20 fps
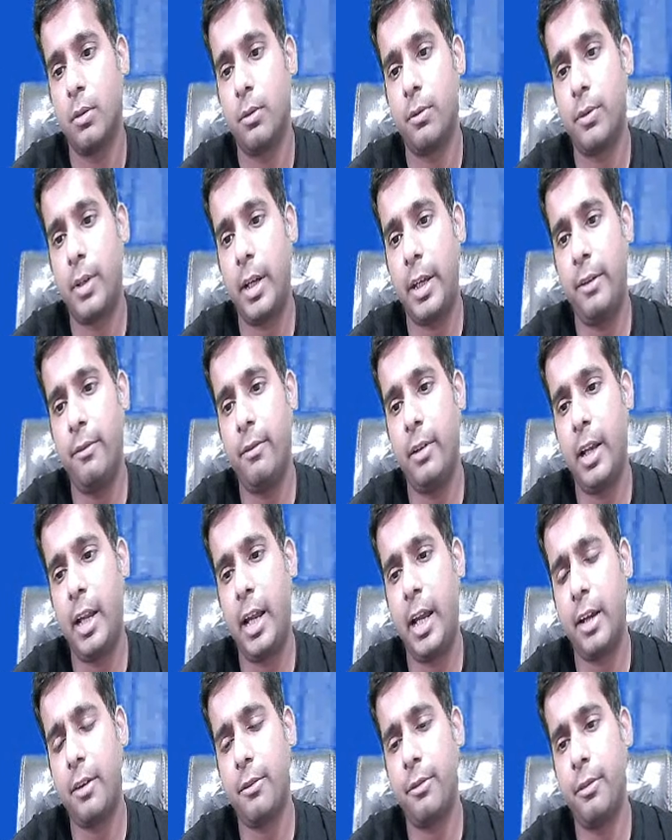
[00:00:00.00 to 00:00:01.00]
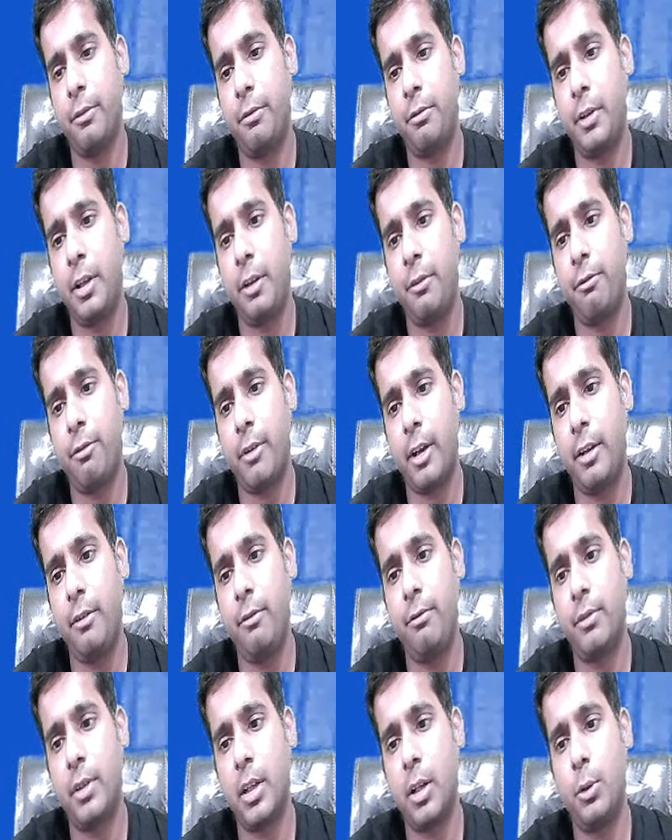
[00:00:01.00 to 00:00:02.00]

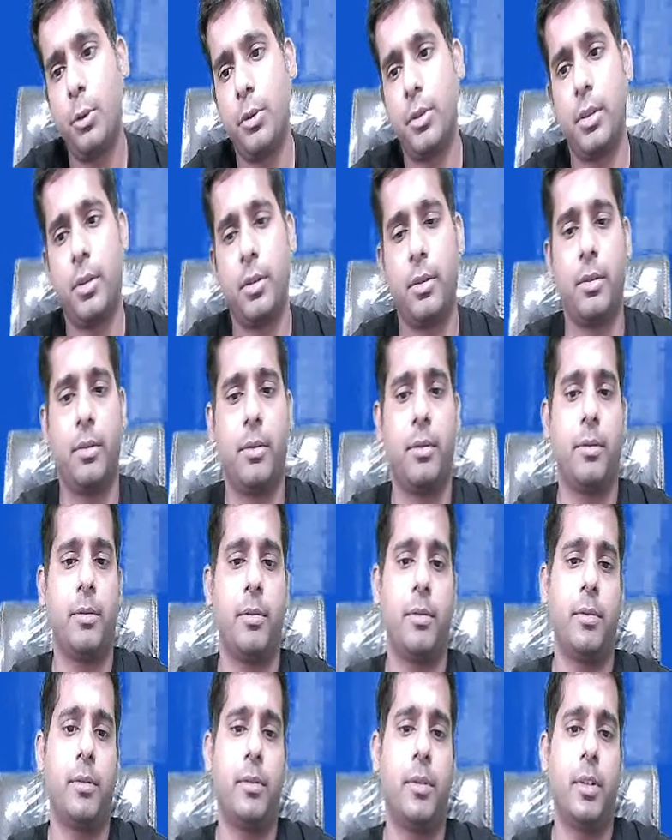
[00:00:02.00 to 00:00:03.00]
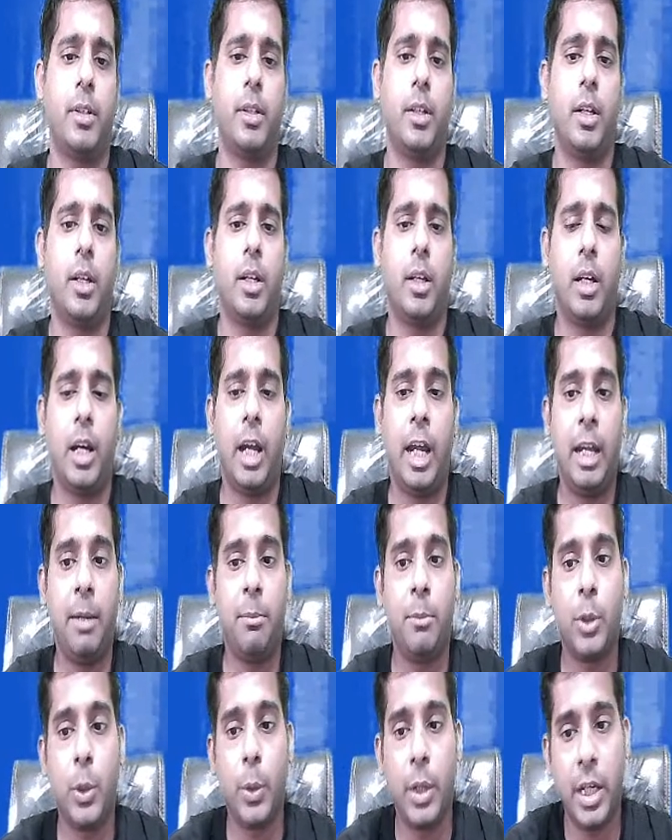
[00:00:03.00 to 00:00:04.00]
5,55,000. I
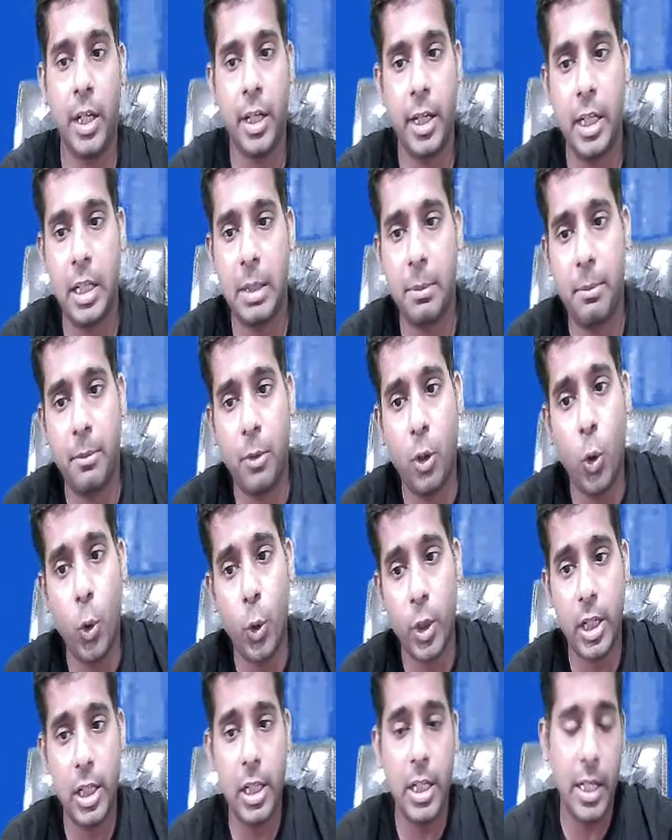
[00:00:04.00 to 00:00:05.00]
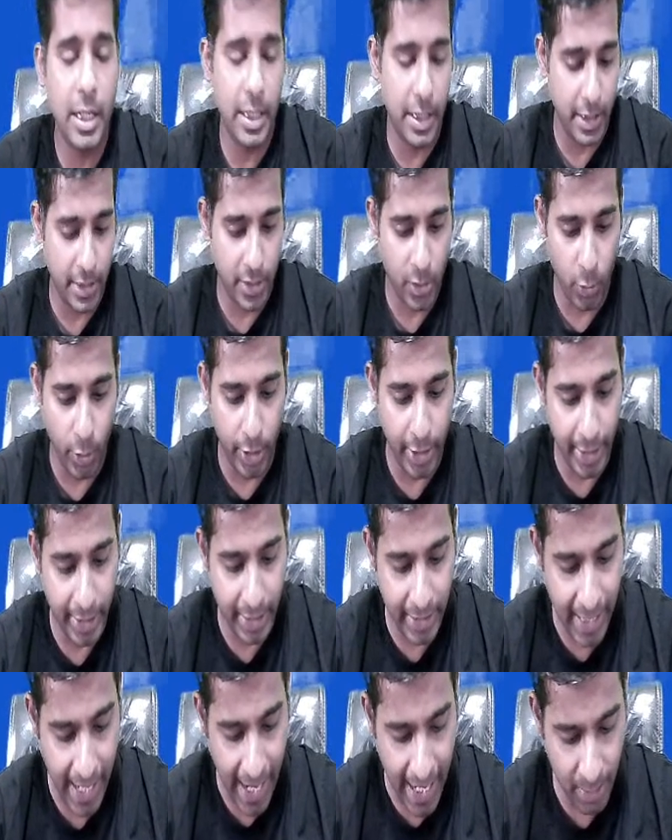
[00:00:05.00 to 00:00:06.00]
am doing it orally, so
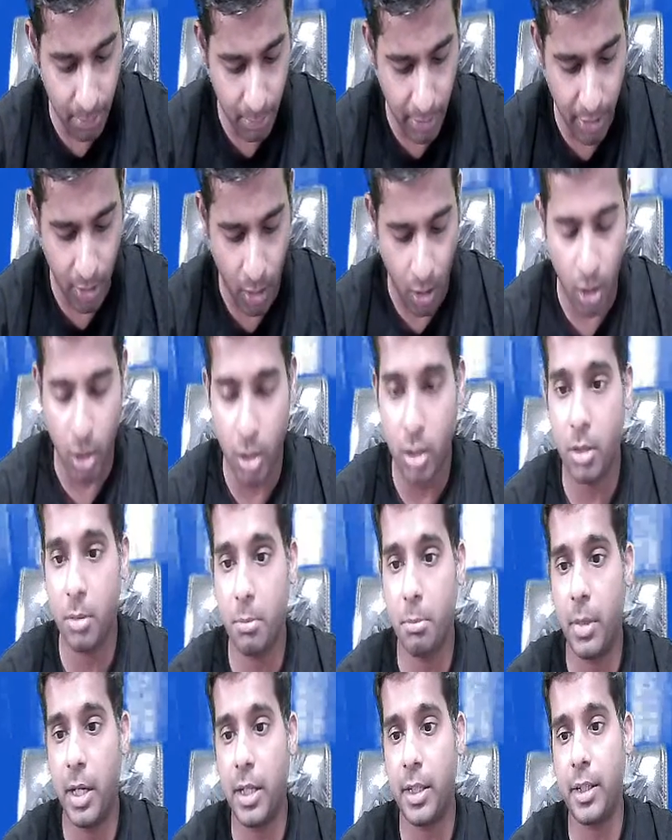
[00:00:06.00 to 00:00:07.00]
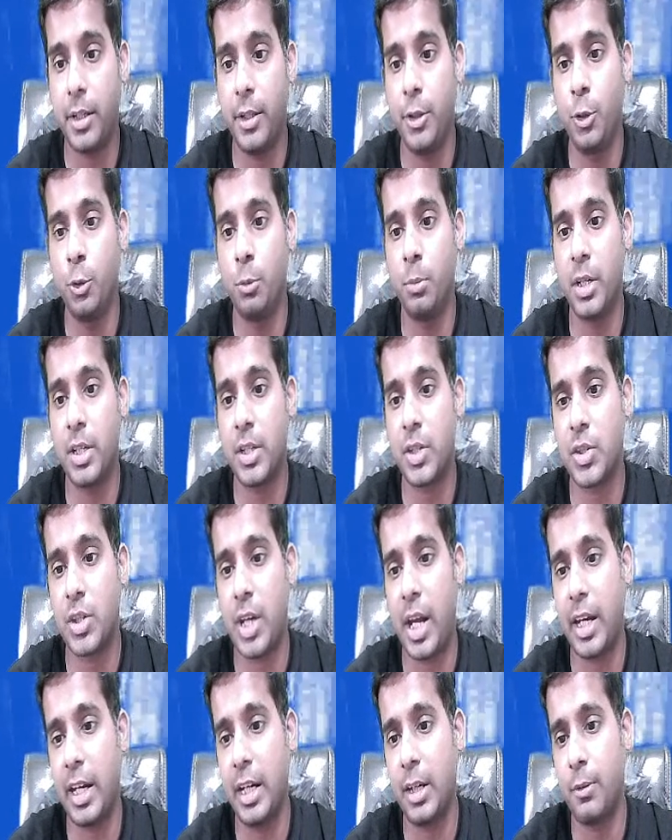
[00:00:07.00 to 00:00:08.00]
it can be wrong, but you must
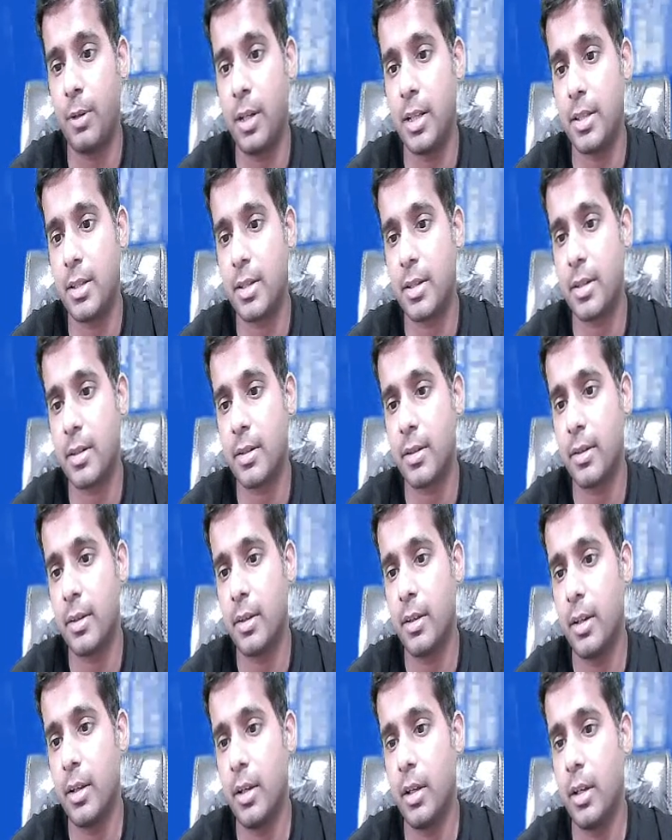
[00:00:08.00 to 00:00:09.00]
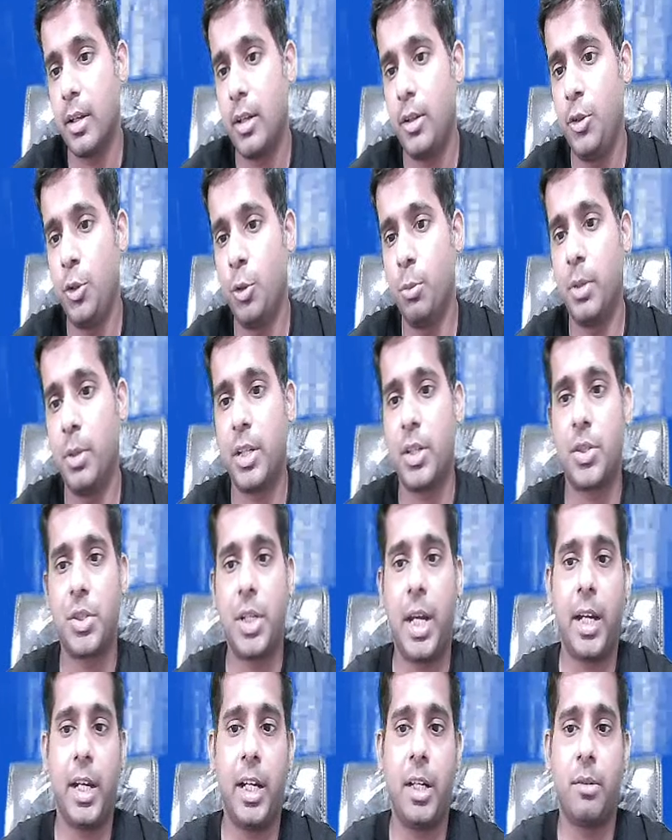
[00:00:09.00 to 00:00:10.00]
check it once. You must
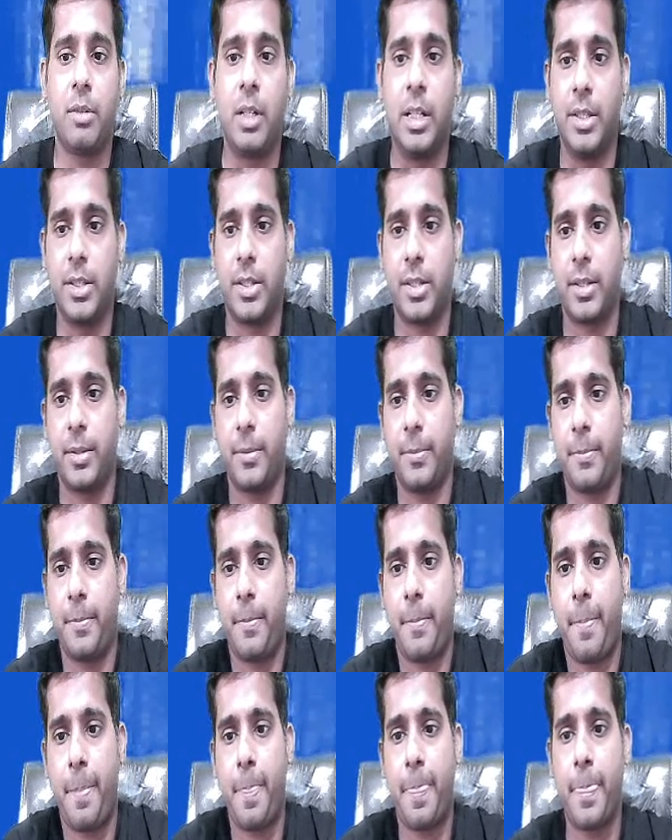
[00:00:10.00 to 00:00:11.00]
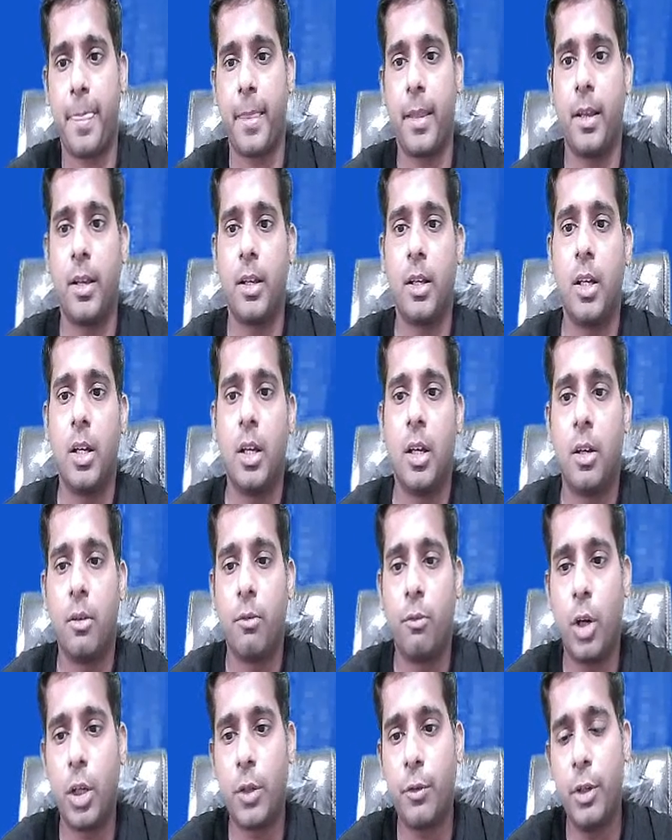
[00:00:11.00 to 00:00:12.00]
check it once.
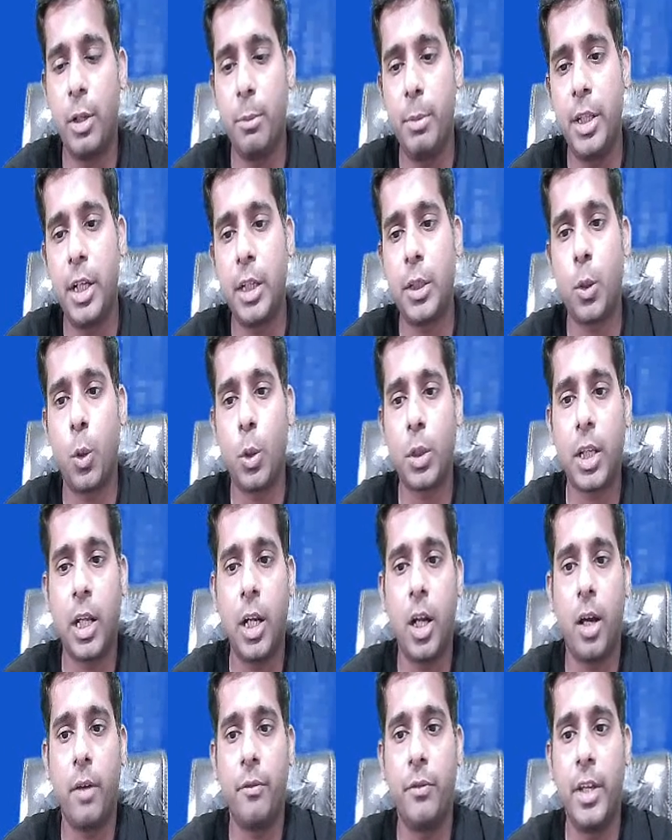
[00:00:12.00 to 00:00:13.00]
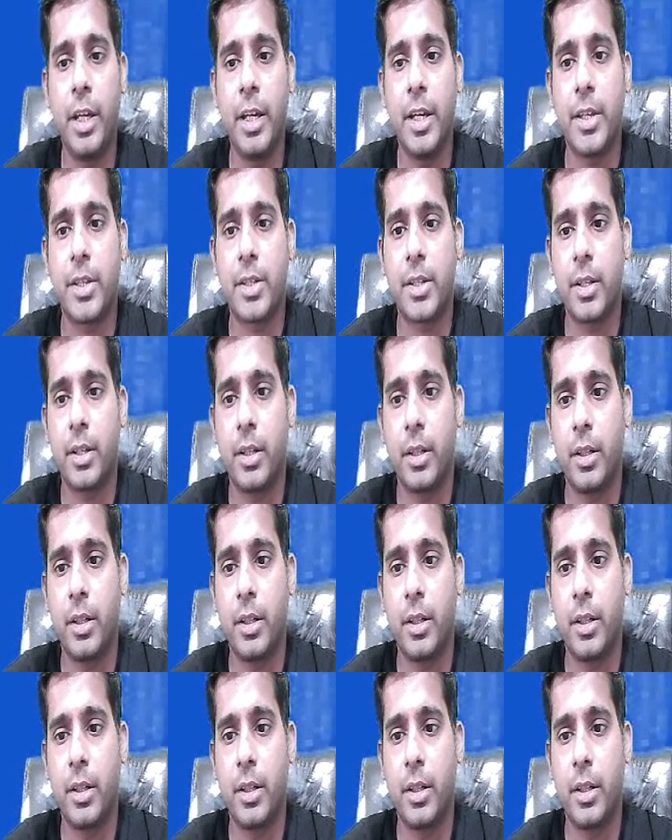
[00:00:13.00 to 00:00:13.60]
What will be the total of this?